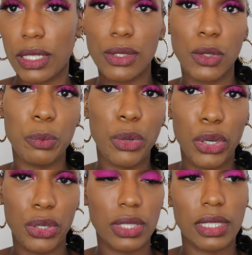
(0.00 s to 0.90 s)
so
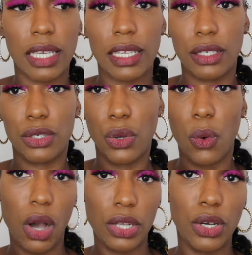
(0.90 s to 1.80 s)
products can go
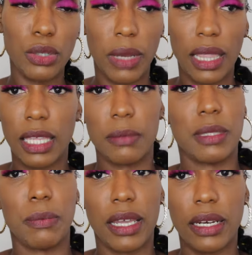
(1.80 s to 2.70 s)
on my lips
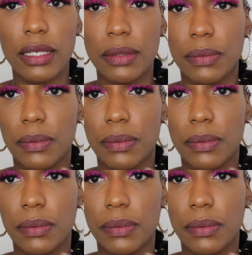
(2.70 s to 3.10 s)
better.